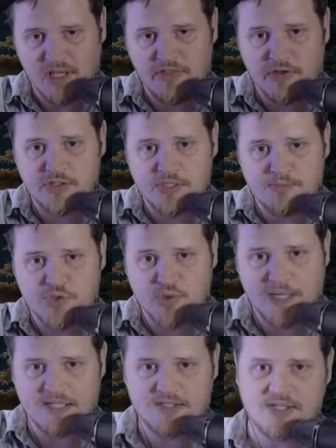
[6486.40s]
There are some
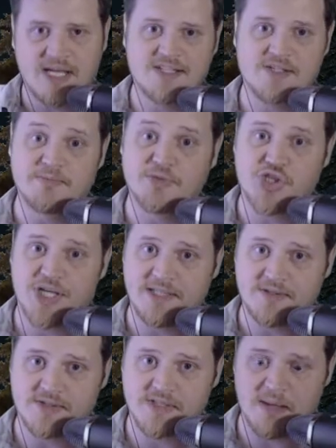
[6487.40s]
tricks and some
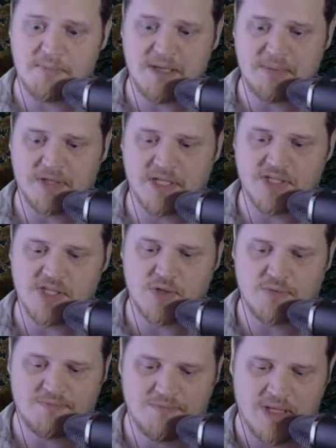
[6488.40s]
cheats that people can
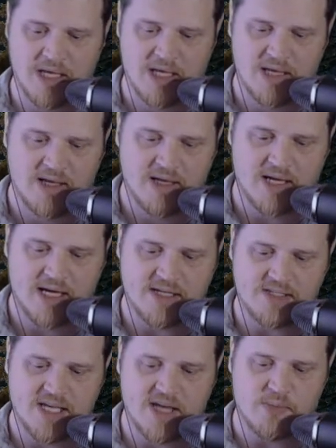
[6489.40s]
do
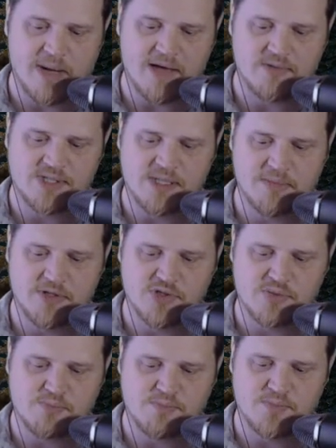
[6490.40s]
to get around some of
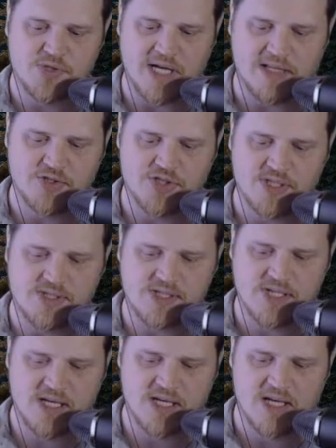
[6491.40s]
those
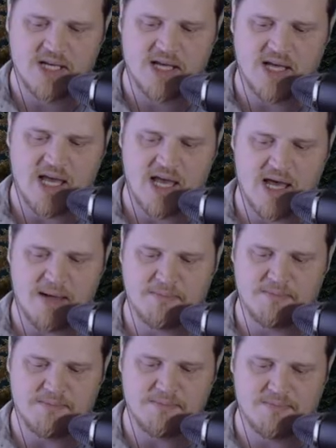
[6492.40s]
challenges.
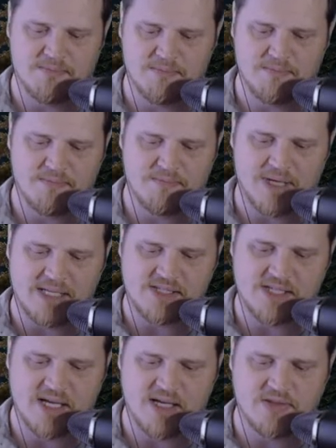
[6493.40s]

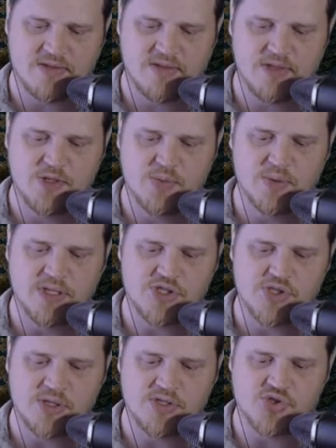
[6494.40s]
But you really
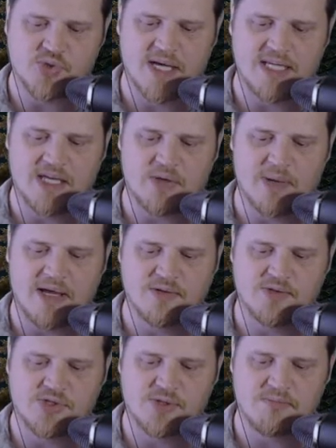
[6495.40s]
shouldn't try and get around
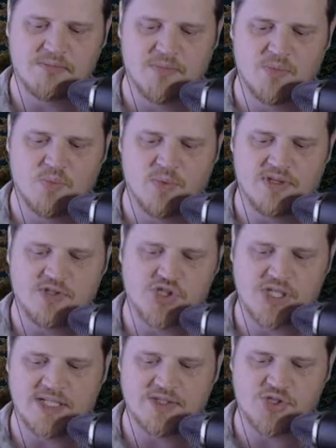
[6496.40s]
those with
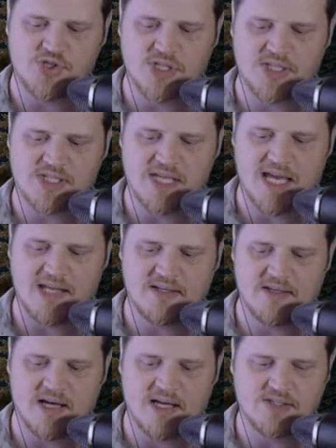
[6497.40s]
cheats just
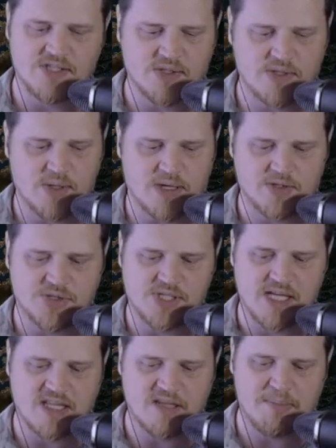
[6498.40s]
yet until you
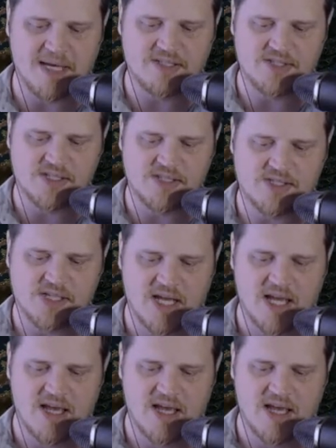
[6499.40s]
understand the basics.